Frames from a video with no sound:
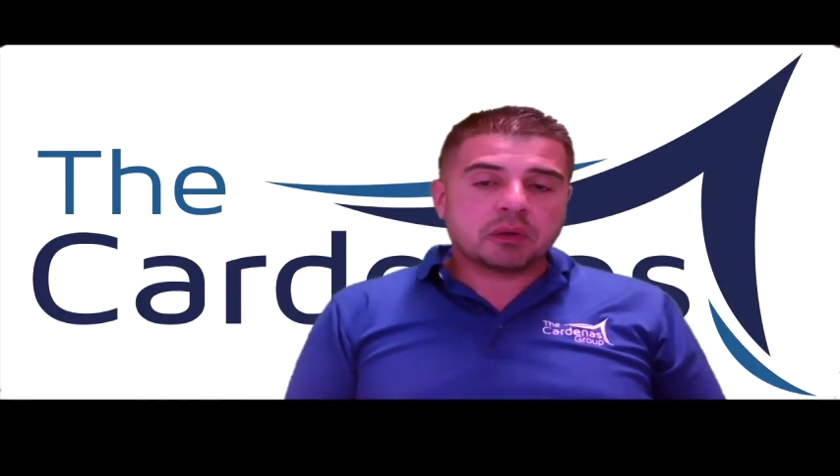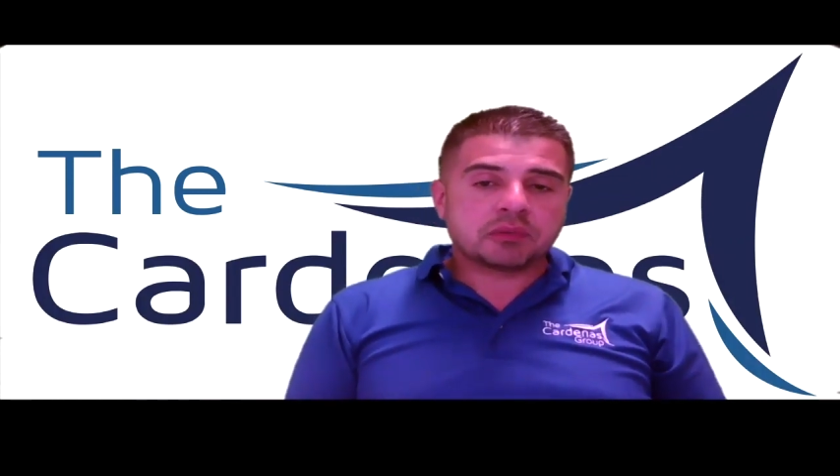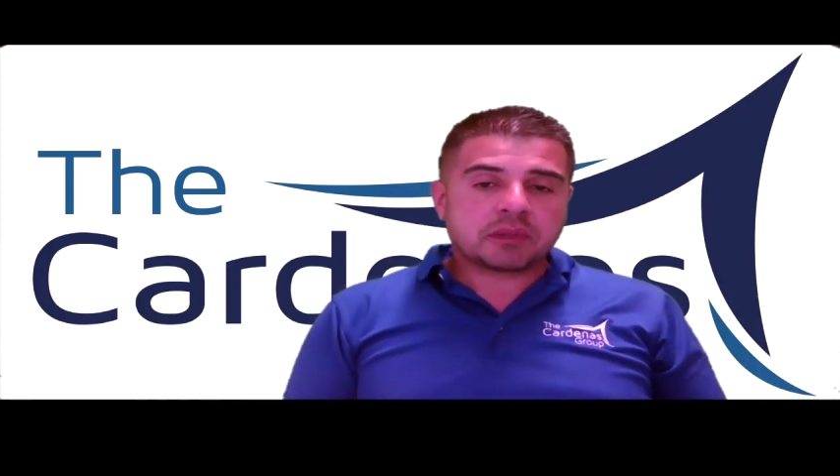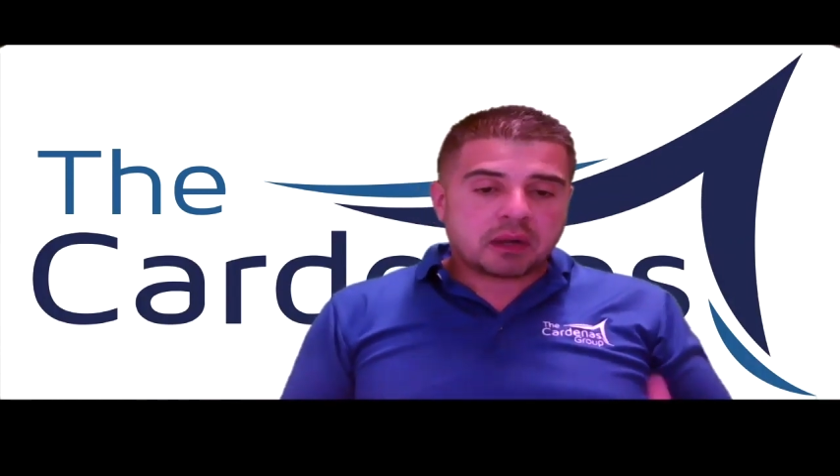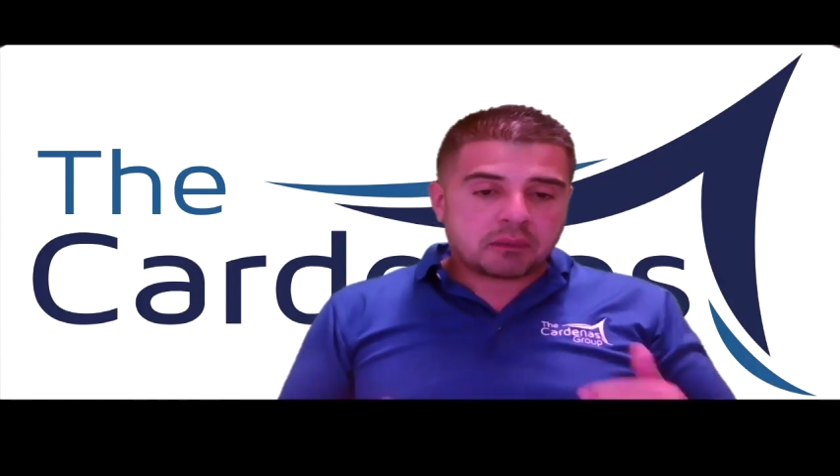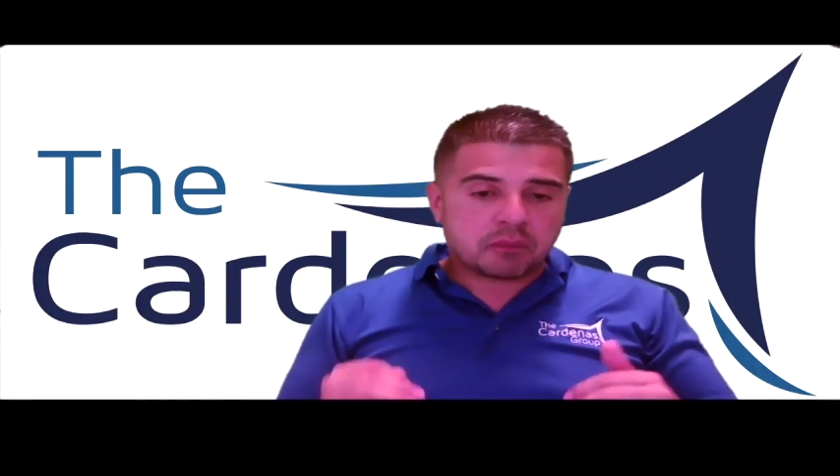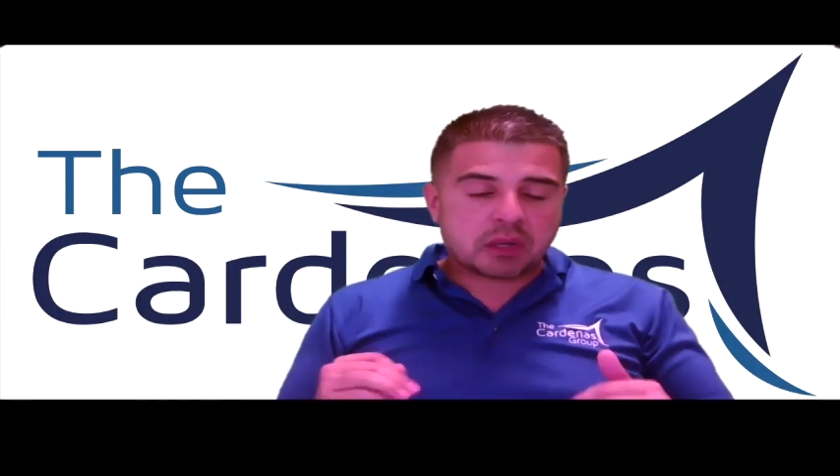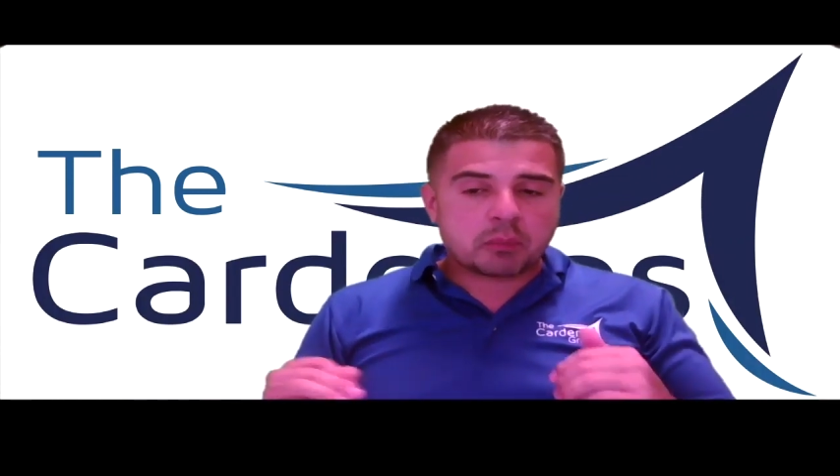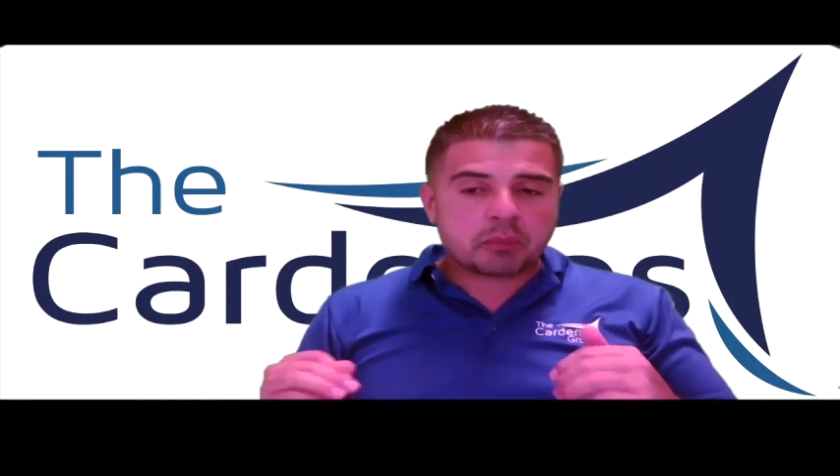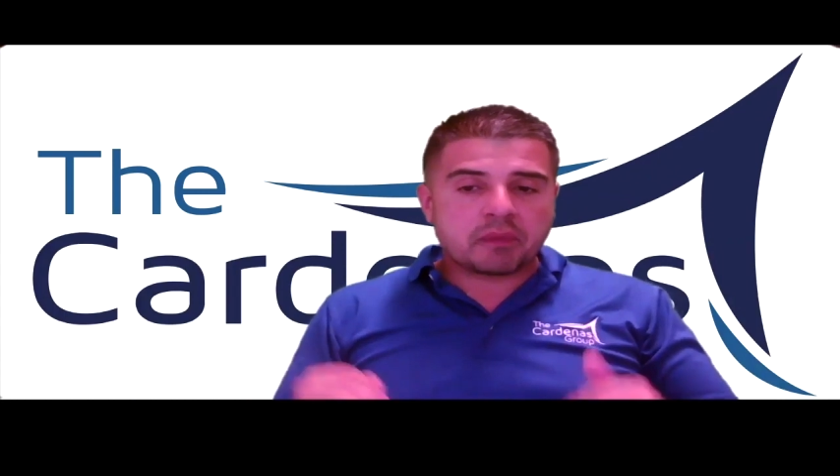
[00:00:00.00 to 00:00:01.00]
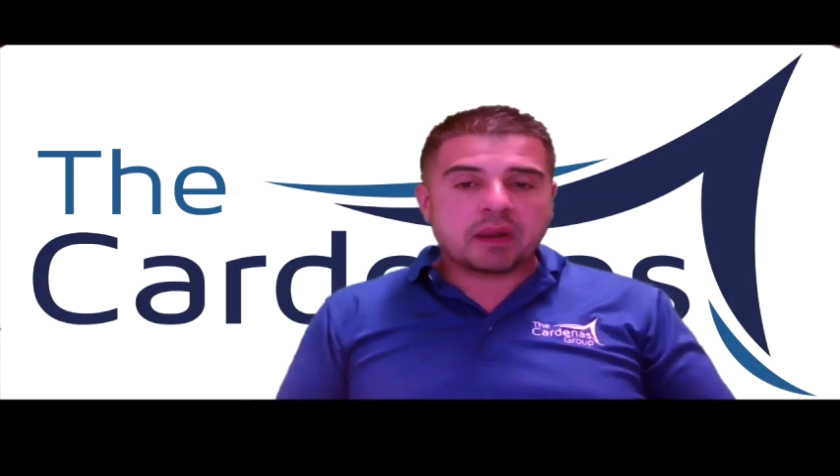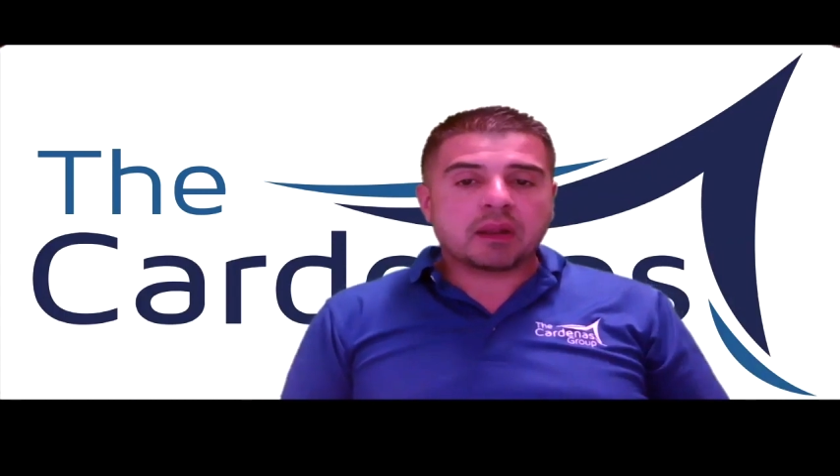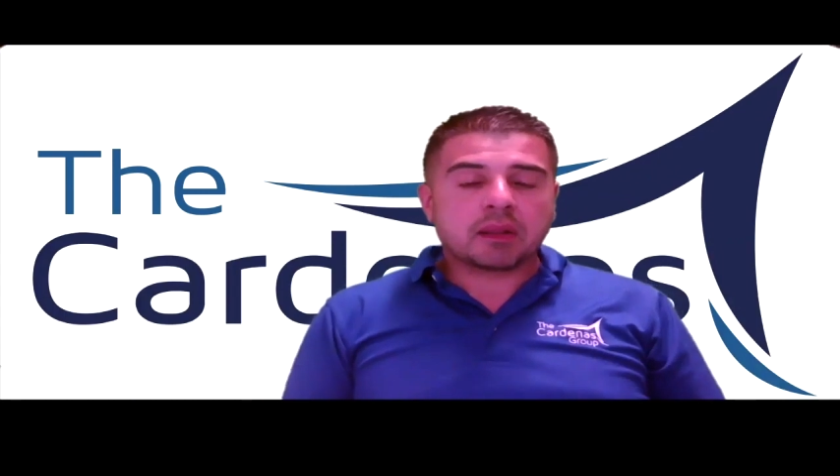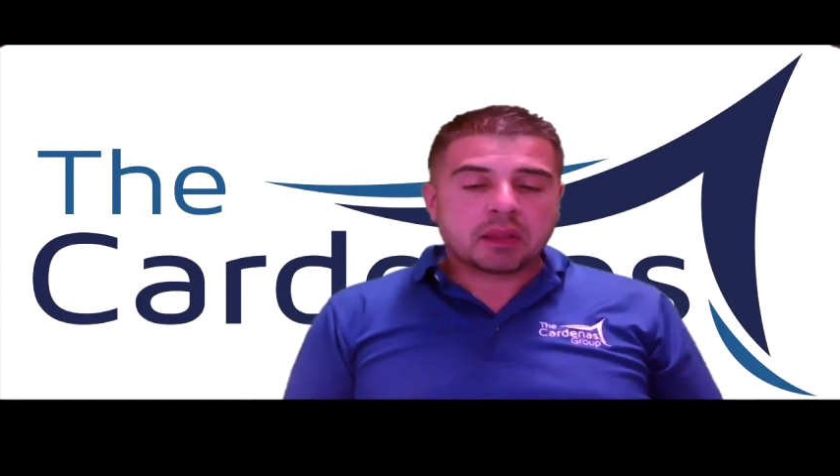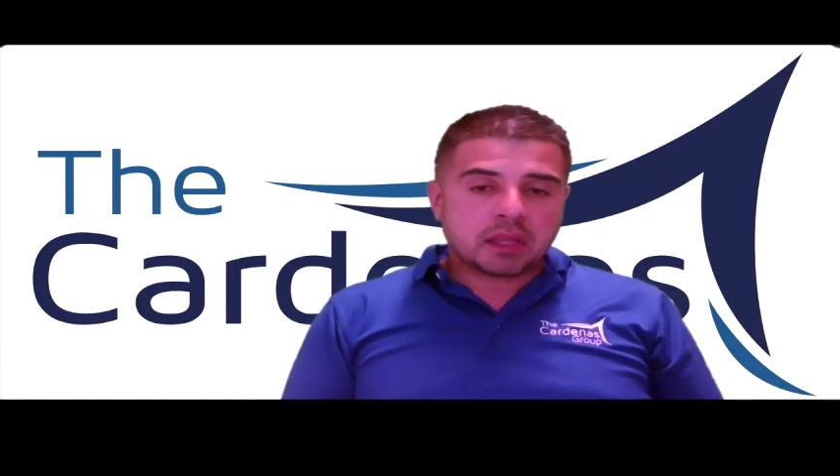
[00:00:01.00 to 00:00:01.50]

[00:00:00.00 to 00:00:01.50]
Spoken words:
starts recuperating